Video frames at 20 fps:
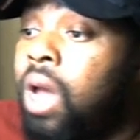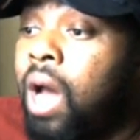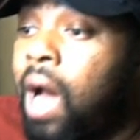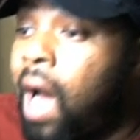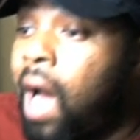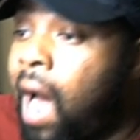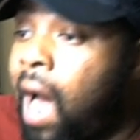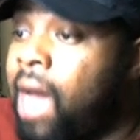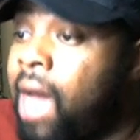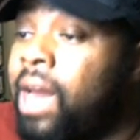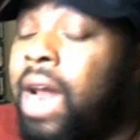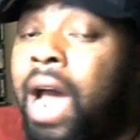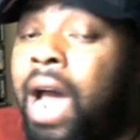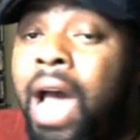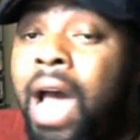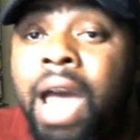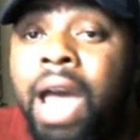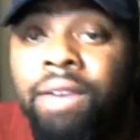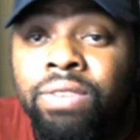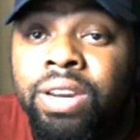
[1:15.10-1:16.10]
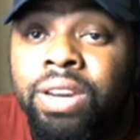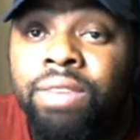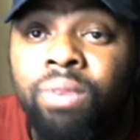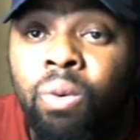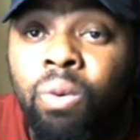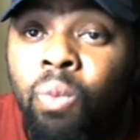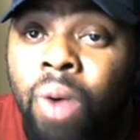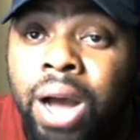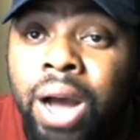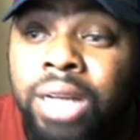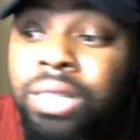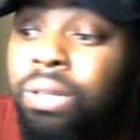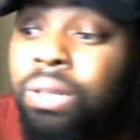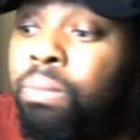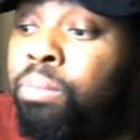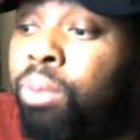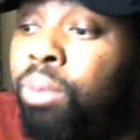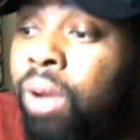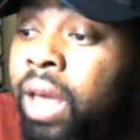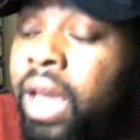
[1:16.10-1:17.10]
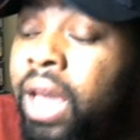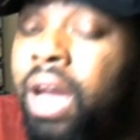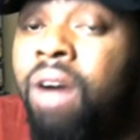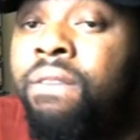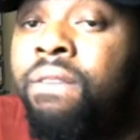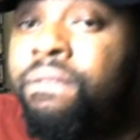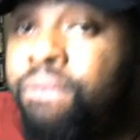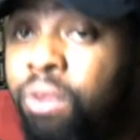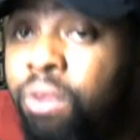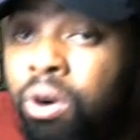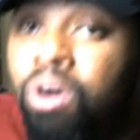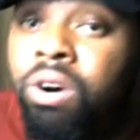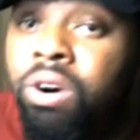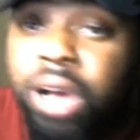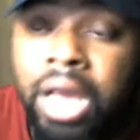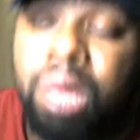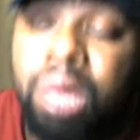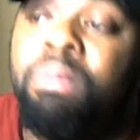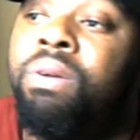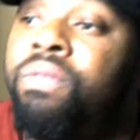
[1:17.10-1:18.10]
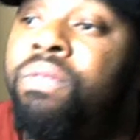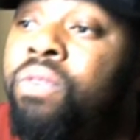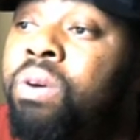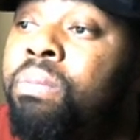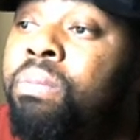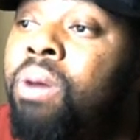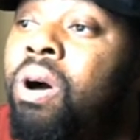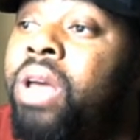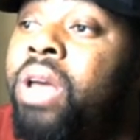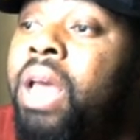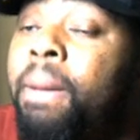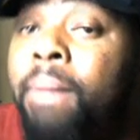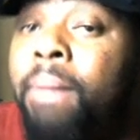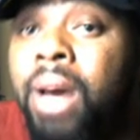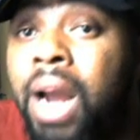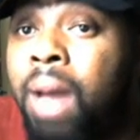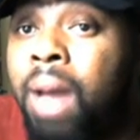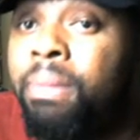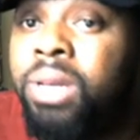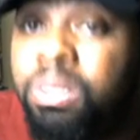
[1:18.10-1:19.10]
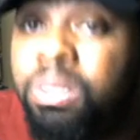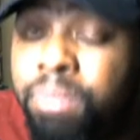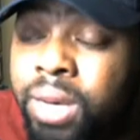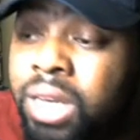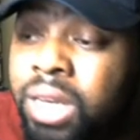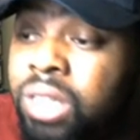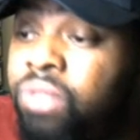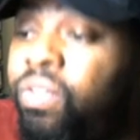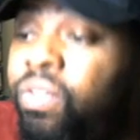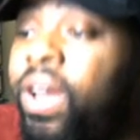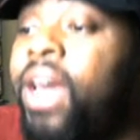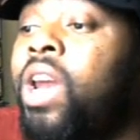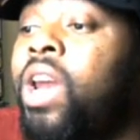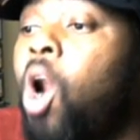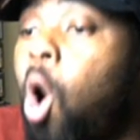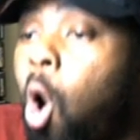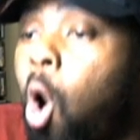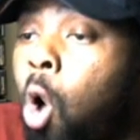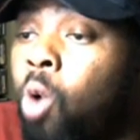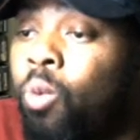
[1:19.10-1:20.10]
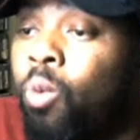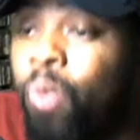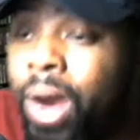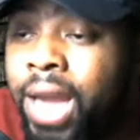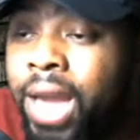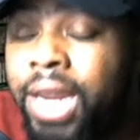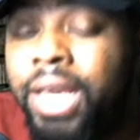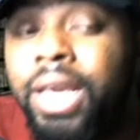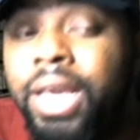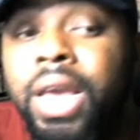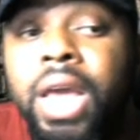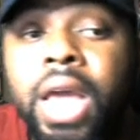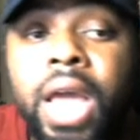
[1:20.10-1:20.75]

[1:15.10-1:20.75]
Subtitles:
I haven't even watched him play a full game of football yet, but I'm his biggest fan already.